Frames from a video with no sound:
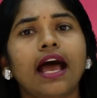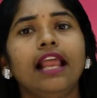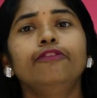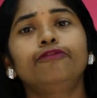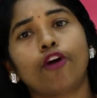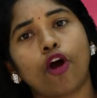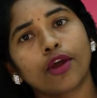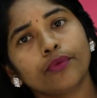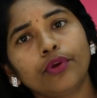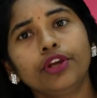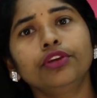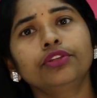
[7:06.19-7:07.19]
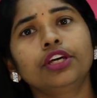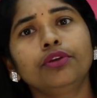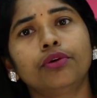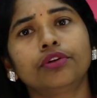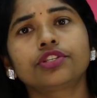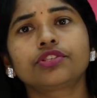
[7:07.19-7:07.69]
I'll forward you the
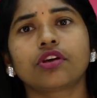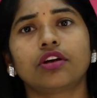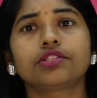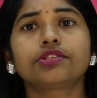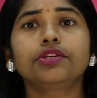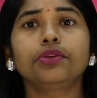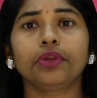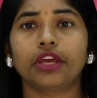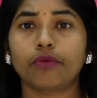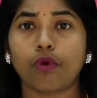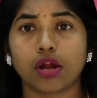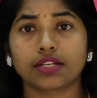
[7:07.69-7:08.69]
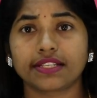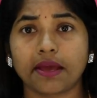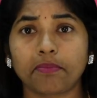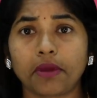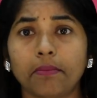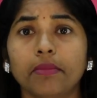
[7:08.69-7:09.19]
notes also to your
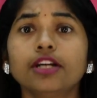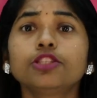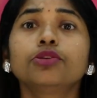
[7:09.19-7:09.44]
WhatsApp number